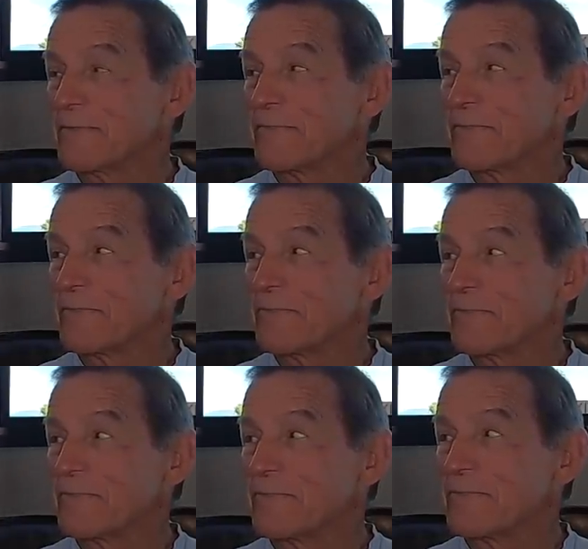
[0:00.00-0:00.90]

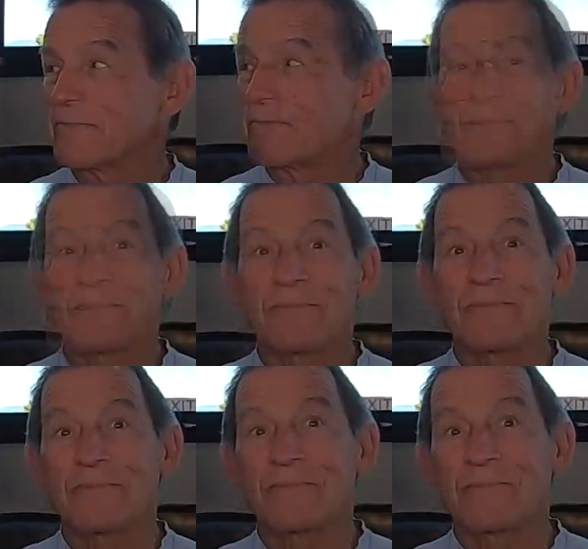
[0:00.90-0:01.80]

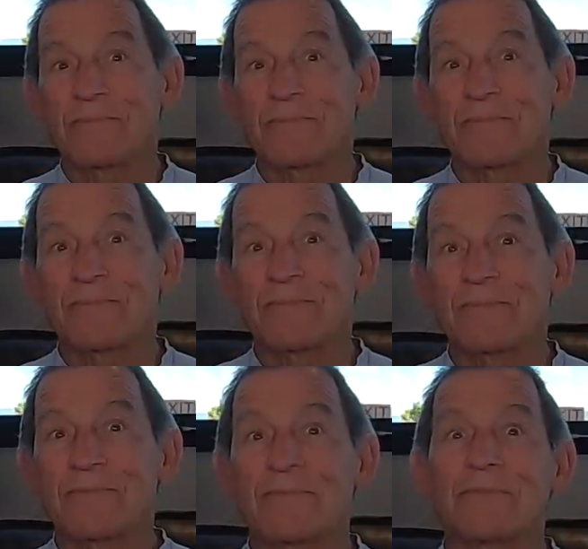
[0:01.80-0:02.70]

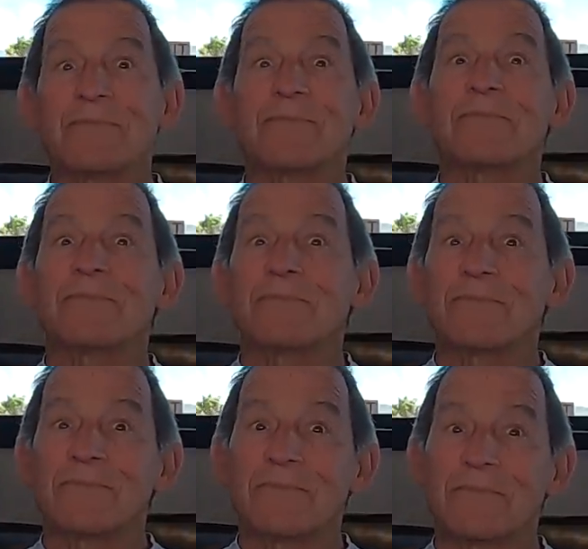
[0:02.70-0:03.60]

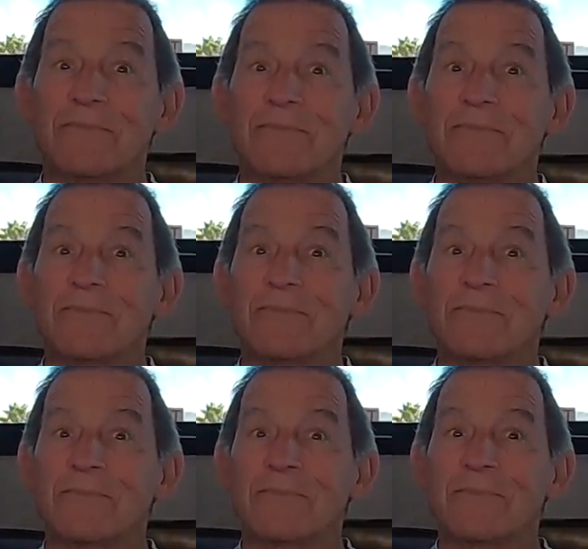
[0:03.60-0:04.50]

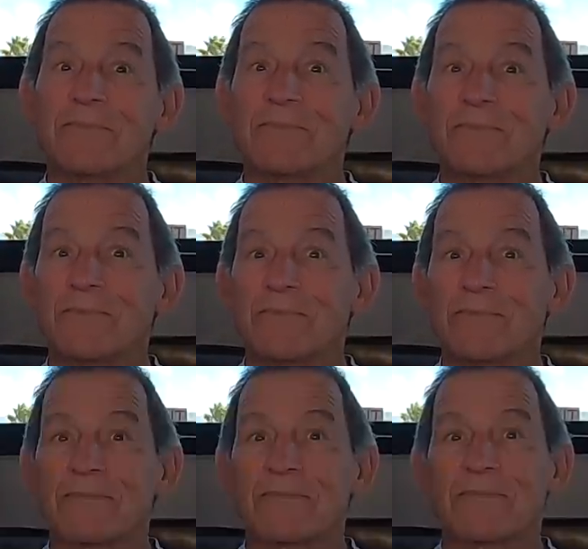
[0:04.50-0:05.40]

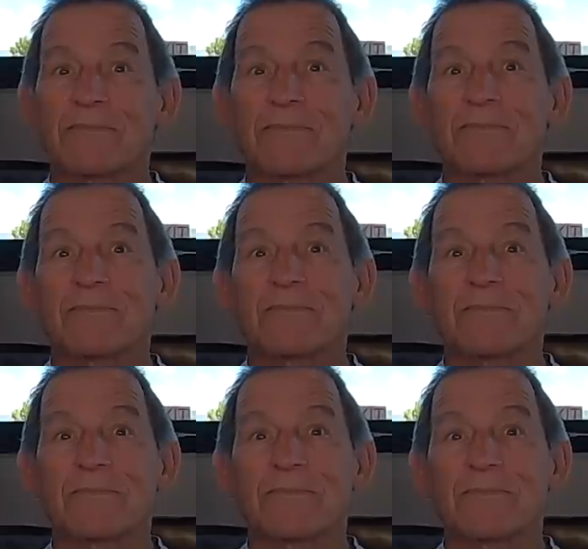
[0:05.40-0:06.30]

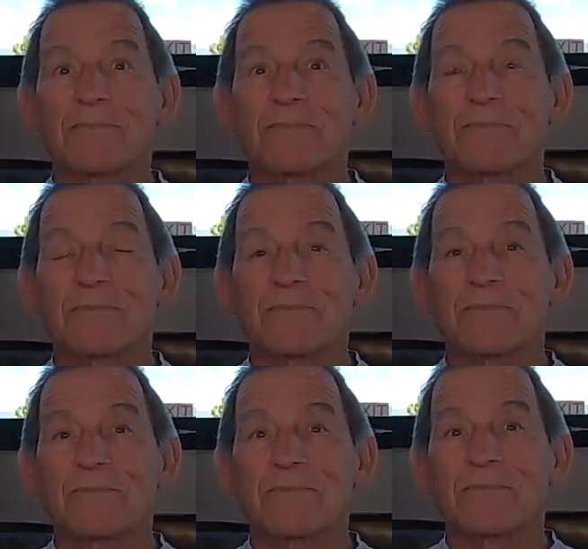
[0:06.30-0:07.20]

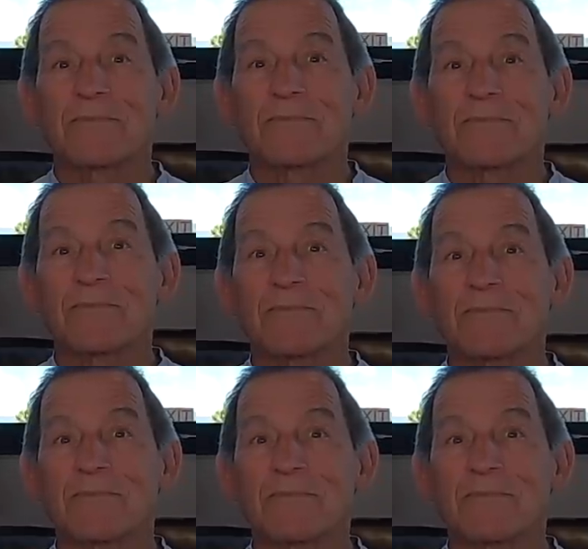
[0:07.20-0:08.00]
(silent)